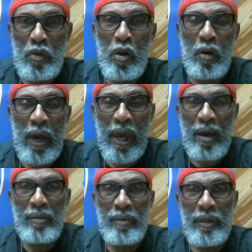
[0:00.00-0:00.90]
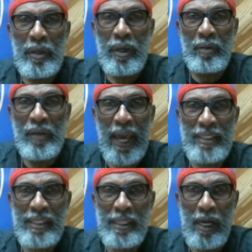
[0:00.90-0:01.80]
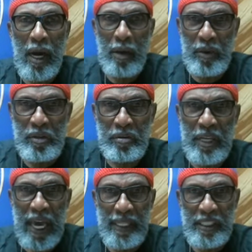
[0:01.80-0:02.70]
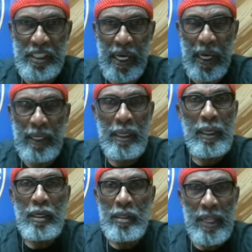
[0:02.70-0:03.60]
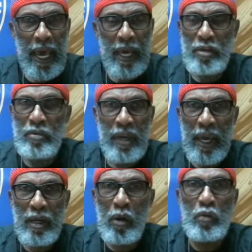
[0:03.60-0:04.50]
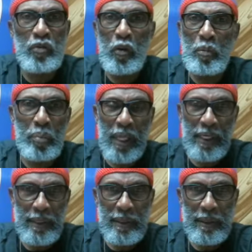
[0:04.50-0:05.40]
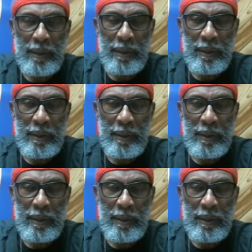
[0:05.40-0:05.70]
you don't have a vaccine card where you didn't got the shot, now you can't go certain places.